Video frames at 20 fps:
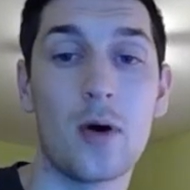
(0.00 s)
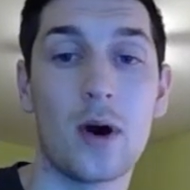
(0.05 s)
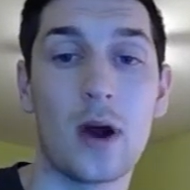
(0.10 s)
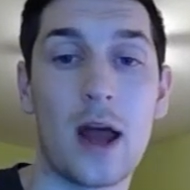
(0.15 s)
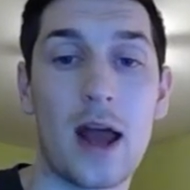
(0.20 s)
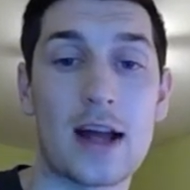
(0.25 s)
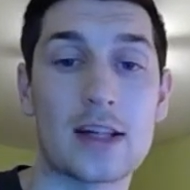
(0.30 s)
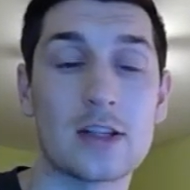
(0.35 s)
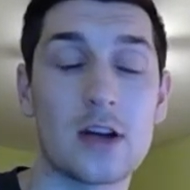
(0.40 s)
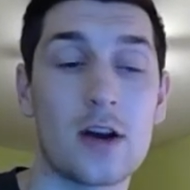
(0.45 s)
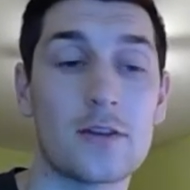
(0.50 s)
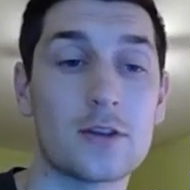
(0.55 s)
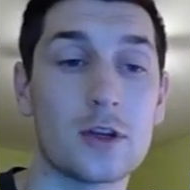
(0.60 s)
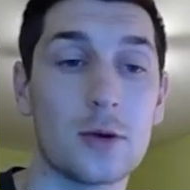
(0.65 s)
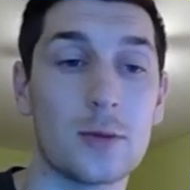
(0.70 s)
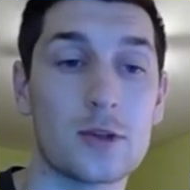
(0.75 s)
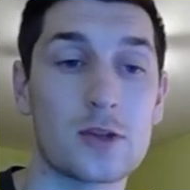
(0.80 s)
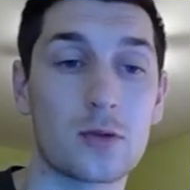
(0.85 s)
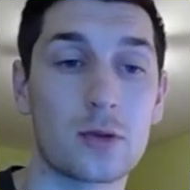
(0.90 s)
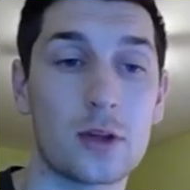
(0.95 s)
hats off to him,
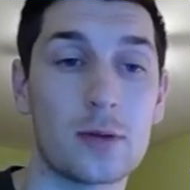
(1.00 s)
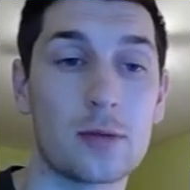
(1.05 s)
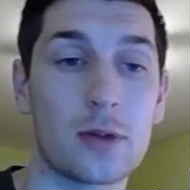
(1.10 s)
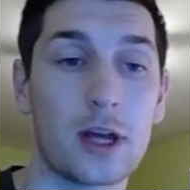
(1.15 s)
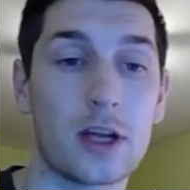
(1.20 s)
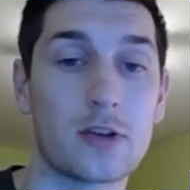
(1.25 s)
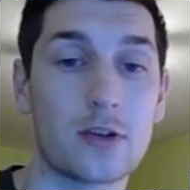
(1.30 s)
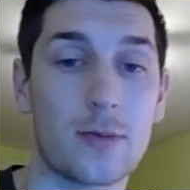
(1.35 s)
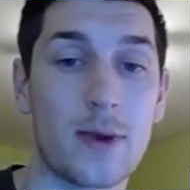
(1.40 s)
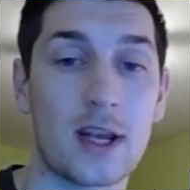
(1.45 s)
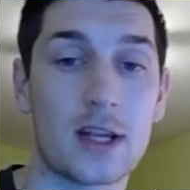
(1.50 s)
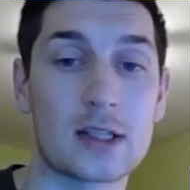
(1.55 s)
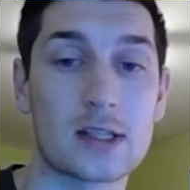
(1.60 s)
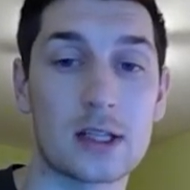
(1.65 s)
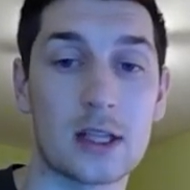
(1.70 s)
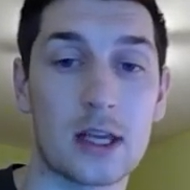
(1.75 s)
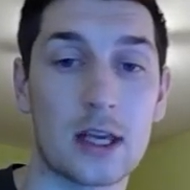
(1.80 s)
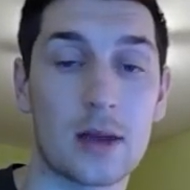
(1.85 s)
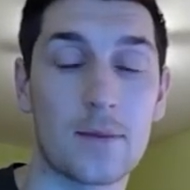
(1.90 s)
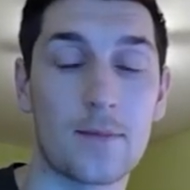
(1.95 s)
has really played
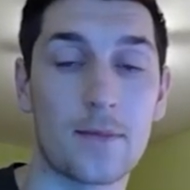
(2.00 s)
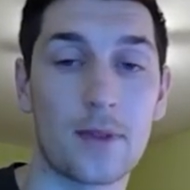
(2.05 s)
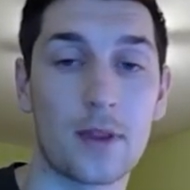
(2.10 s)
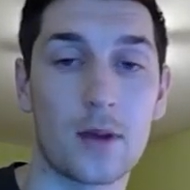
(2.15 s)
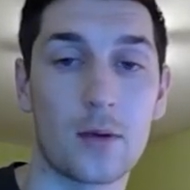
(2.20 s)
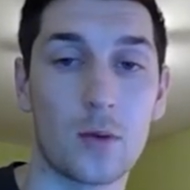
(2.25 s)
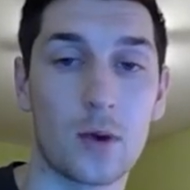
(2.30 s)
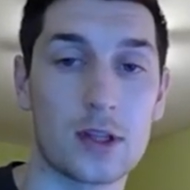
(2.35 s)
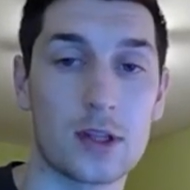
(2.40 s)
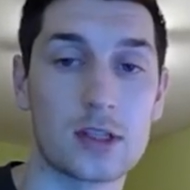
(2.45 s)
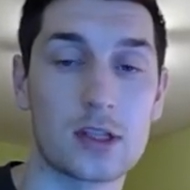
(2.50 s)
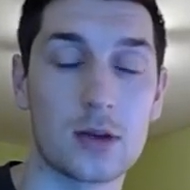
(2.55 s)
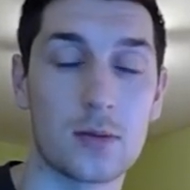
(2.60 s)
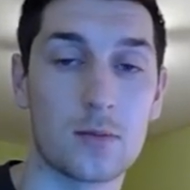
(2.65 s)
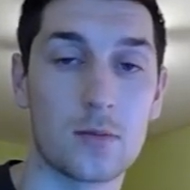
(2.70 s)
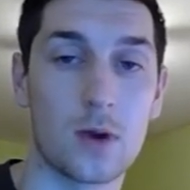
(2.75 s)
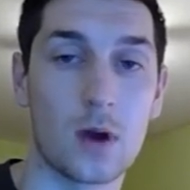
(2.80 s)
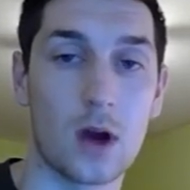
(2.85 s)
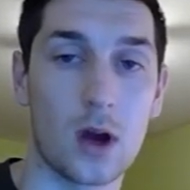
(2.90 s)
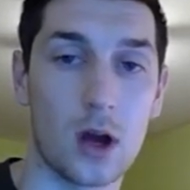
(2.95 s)
tremendously with
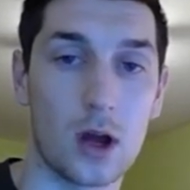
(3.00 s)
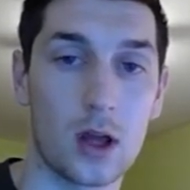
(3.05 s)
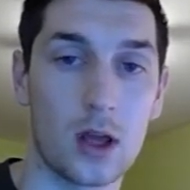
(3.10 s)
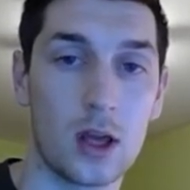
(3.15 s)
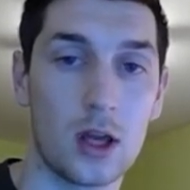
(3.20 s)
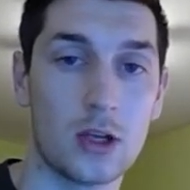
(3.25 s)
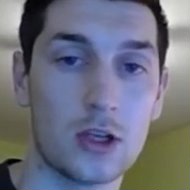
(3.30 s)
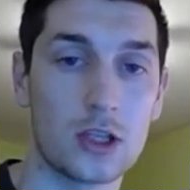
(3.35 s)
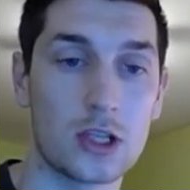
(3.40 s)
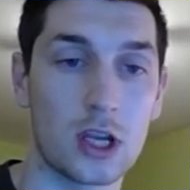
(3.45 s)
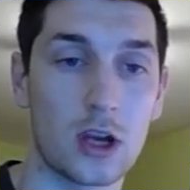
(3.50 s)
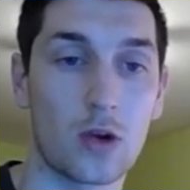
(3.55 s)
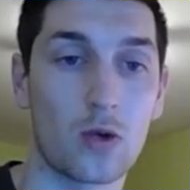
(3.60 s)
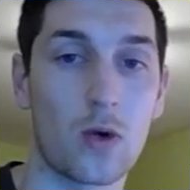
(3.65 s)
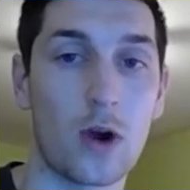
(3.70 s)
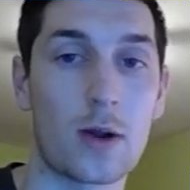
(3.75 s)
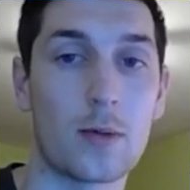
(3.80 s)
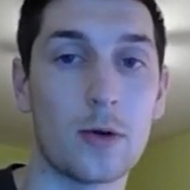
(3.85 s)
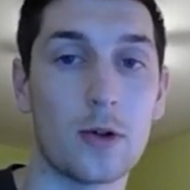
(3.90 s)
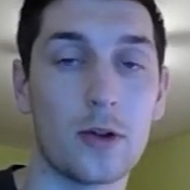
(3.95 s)
some just
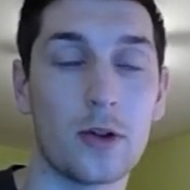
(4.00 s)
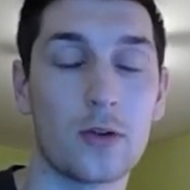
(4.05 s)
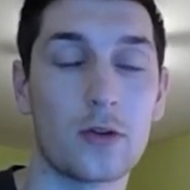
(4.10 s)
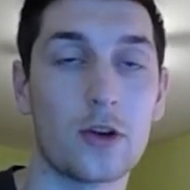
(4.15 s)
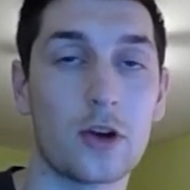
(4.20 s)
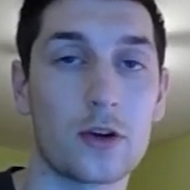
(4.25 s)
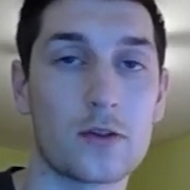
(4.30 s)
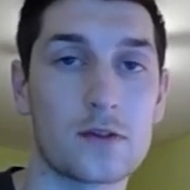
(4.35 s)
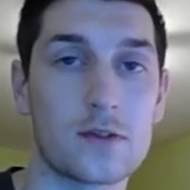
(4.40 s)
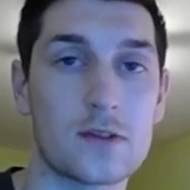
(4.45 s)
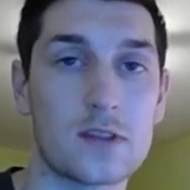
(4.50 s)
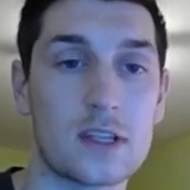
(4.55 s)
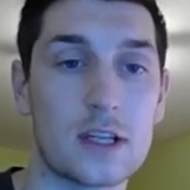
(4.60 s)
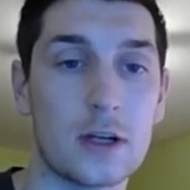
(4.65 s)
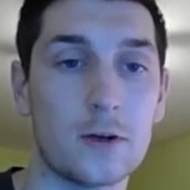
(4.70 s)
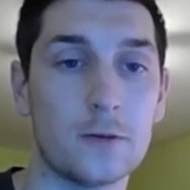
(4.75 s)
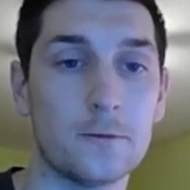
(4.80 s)
incredible nerves of steel.